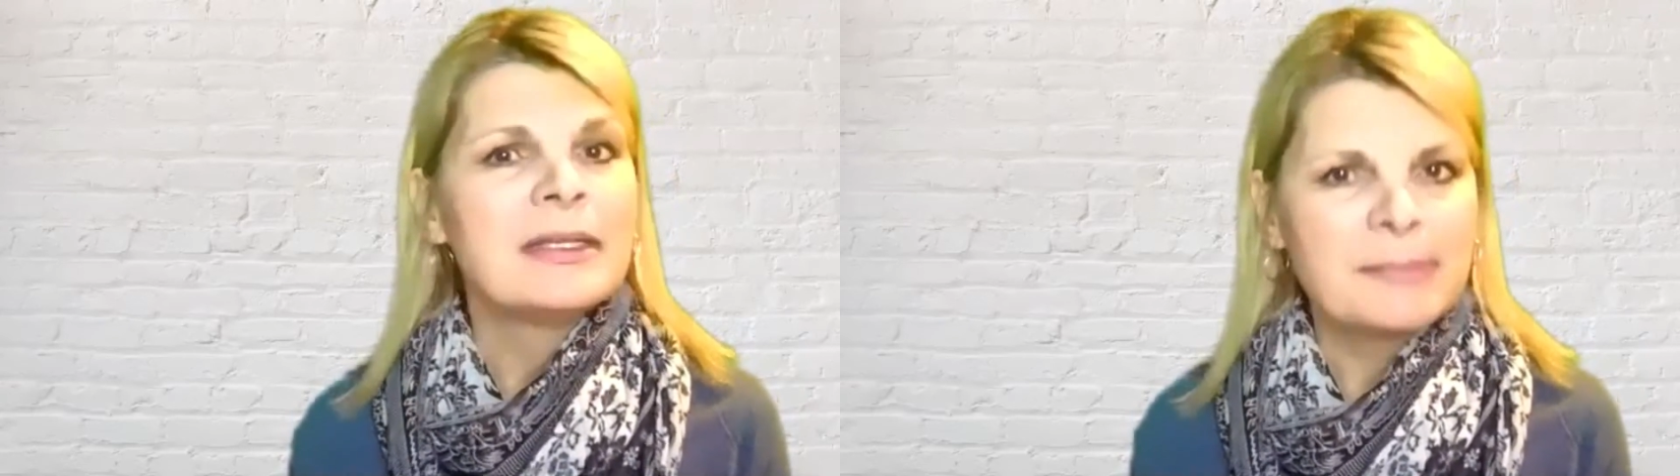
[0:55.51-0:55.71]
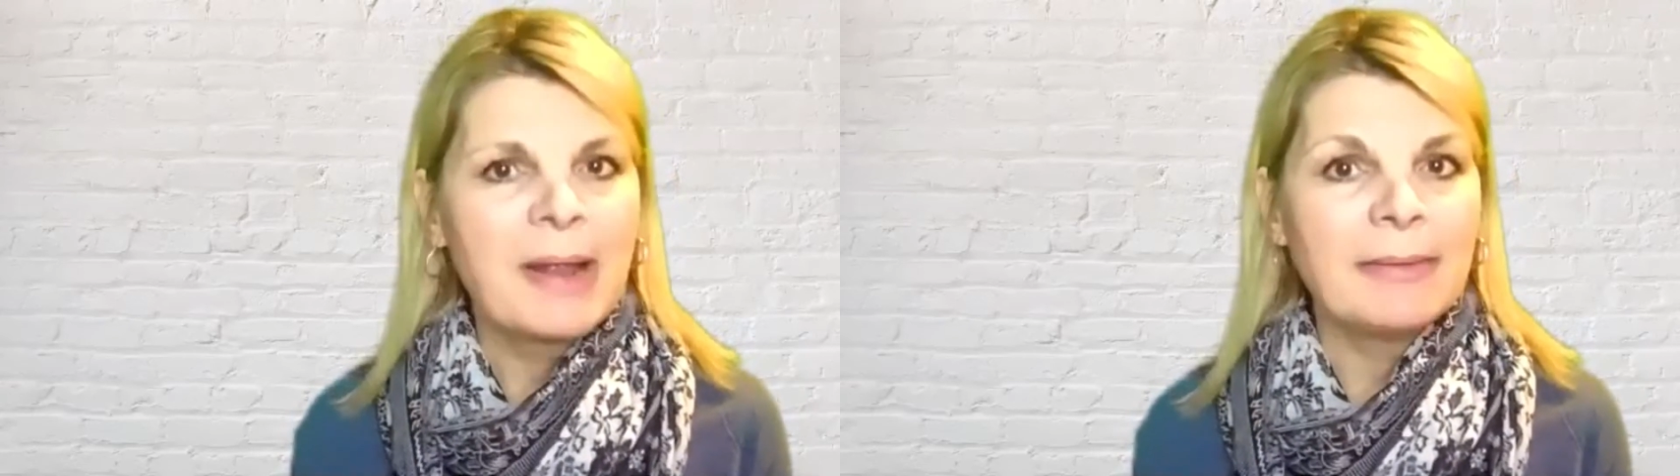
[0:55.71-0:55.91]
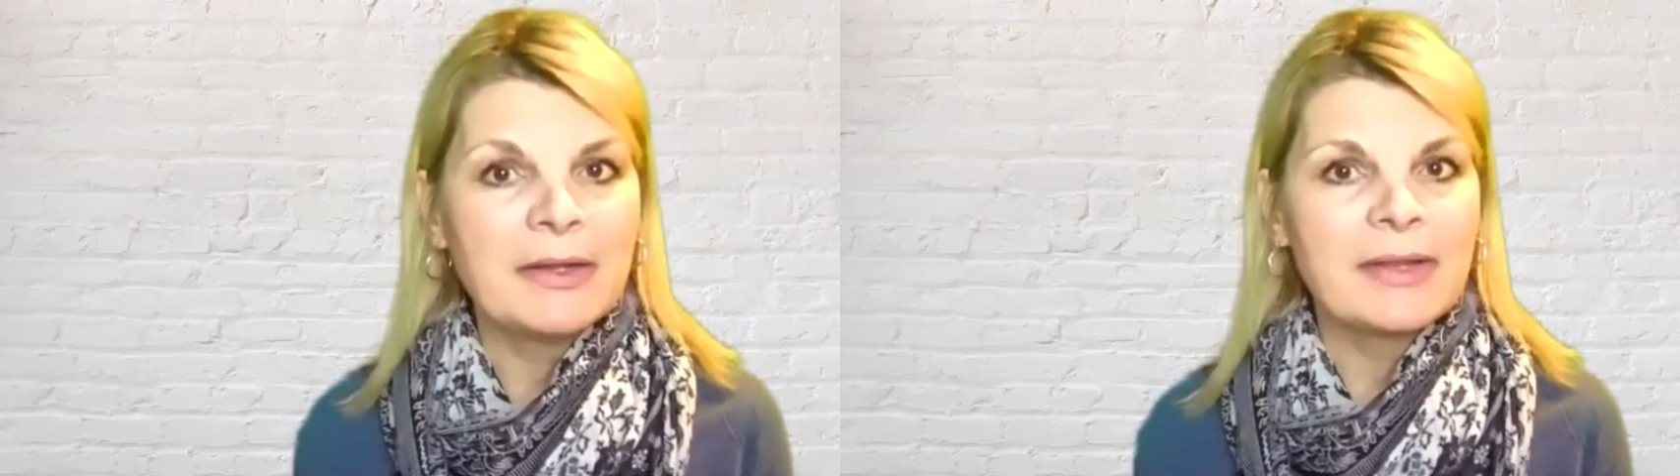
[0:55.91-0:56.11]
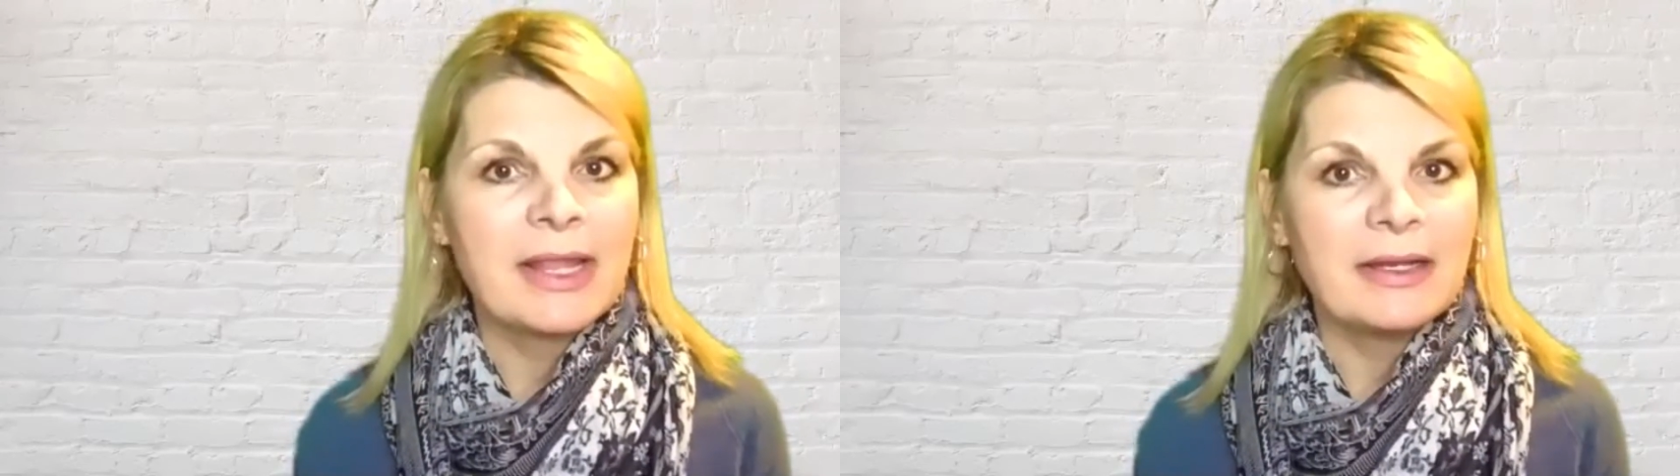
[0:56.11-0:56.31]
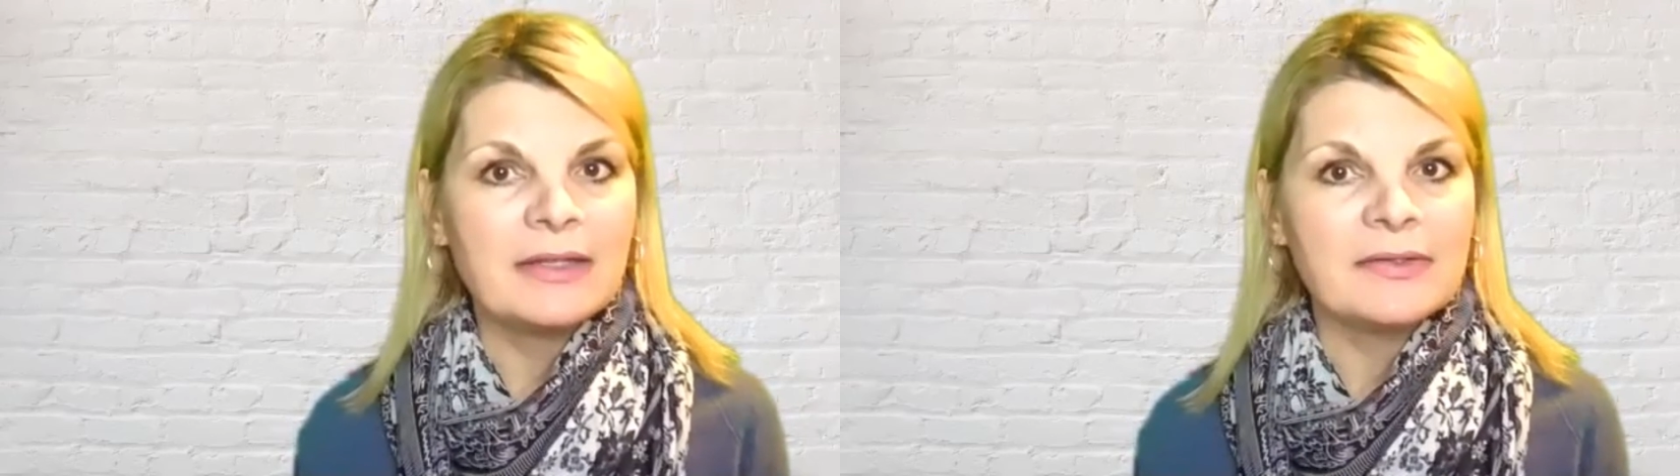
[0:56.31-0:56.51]
it's probably
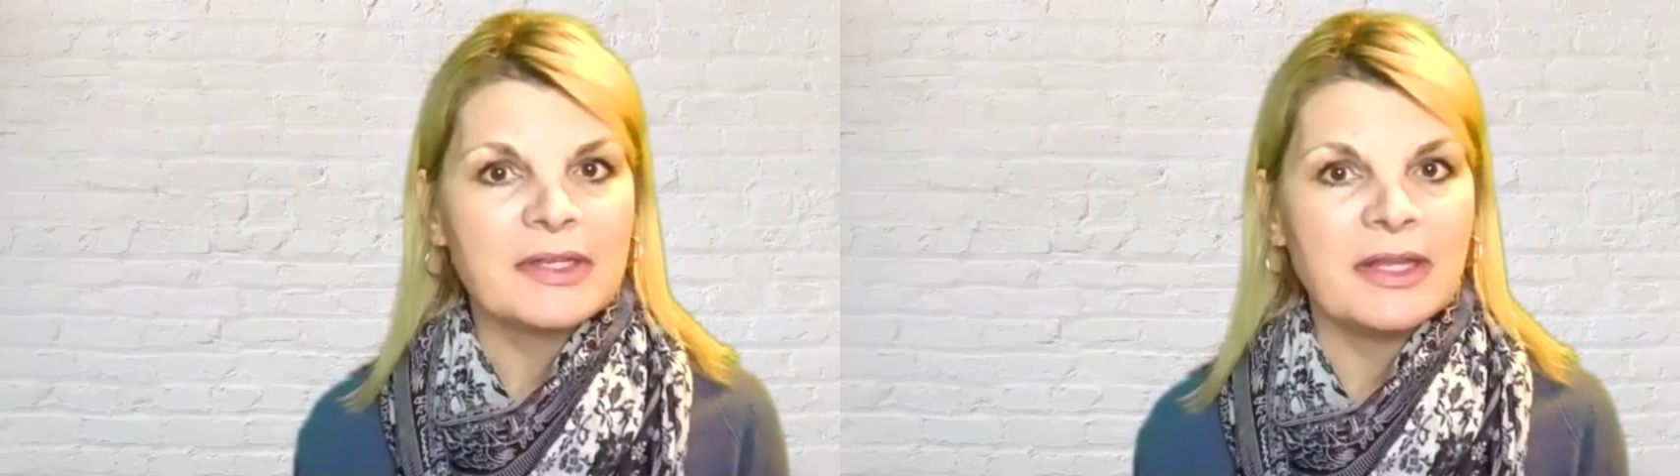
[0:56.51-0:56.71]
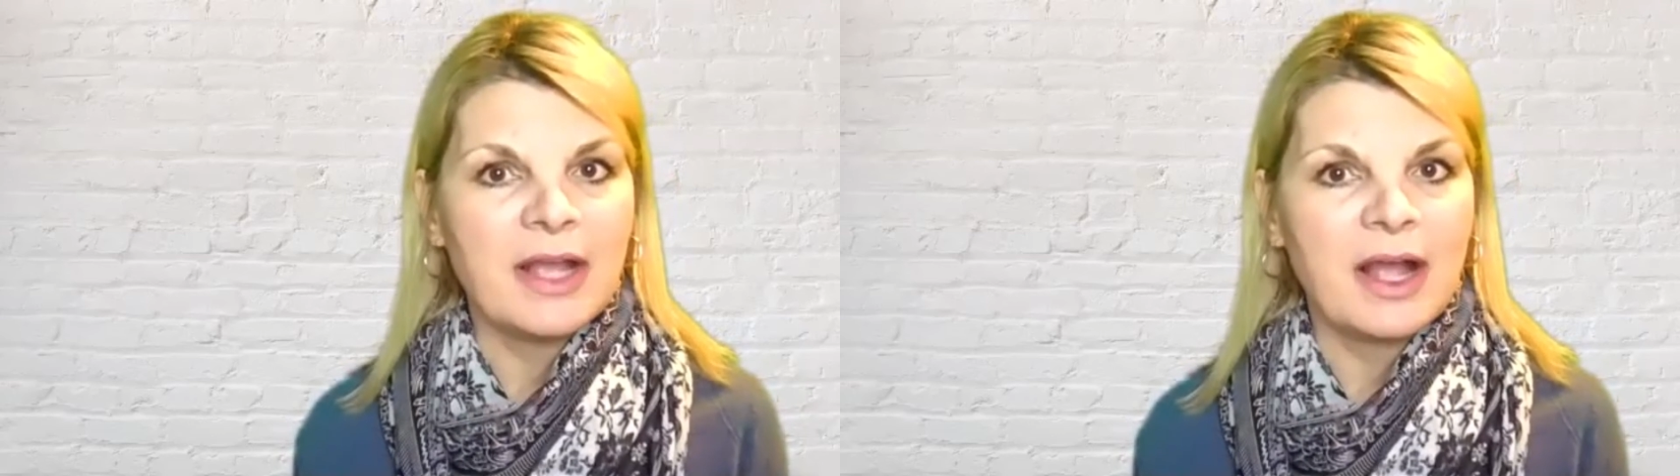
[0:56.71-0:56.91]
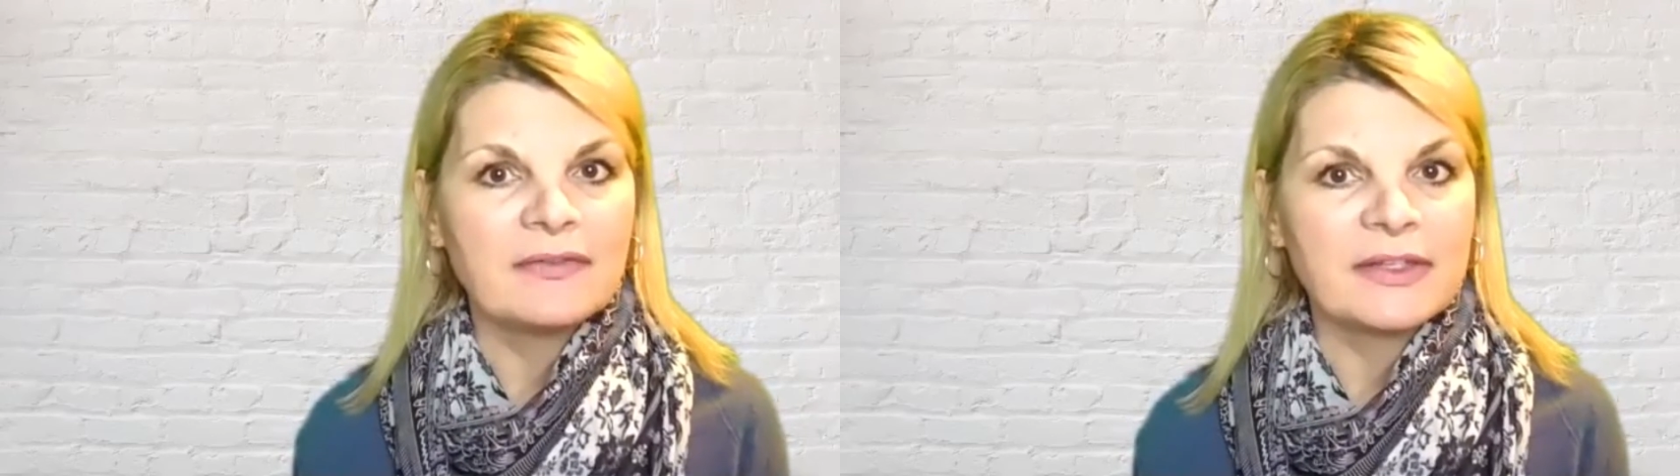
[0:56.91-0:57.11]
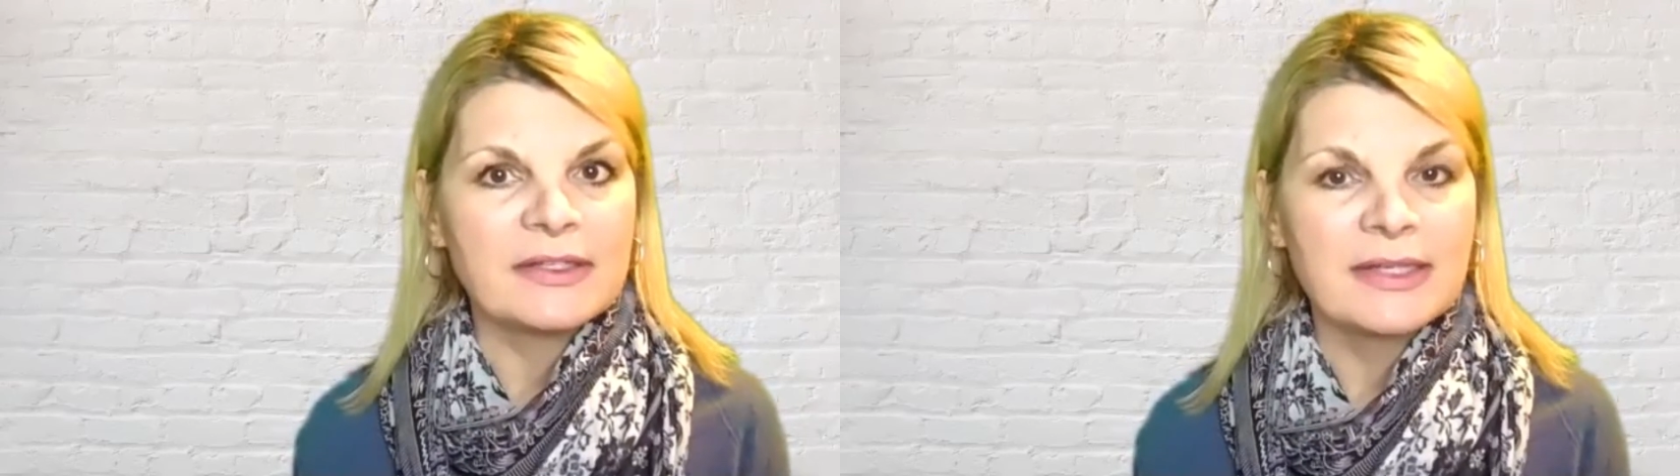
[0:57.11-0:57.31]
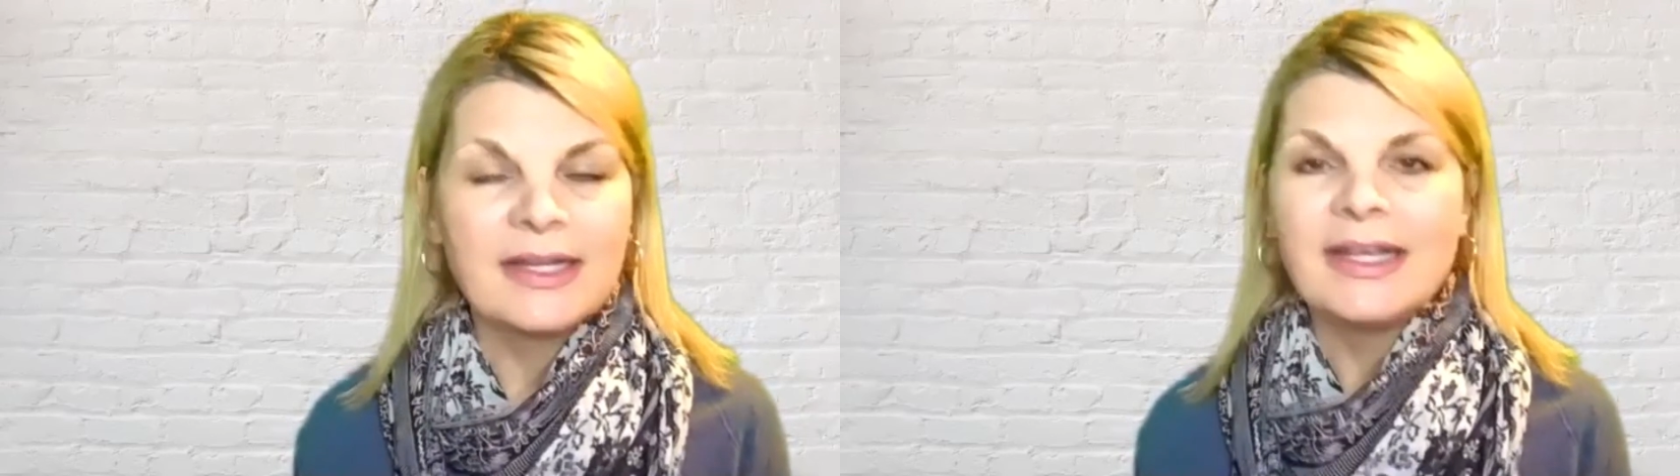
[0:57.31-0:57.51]
okay to use in the
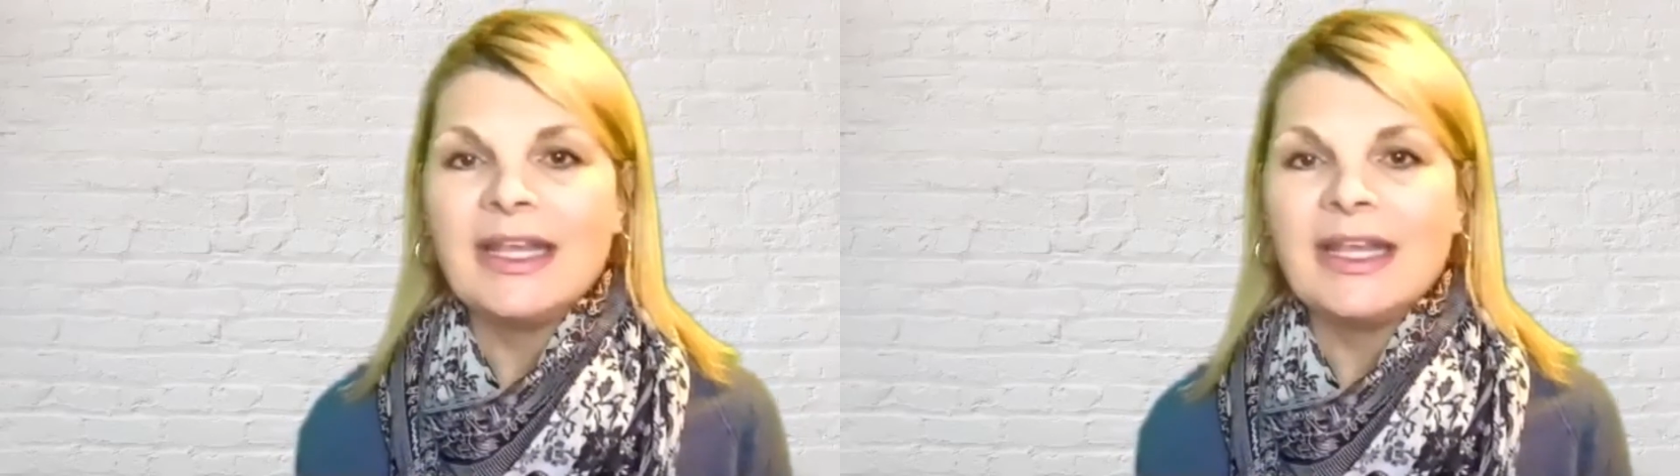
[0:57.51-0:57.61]
office.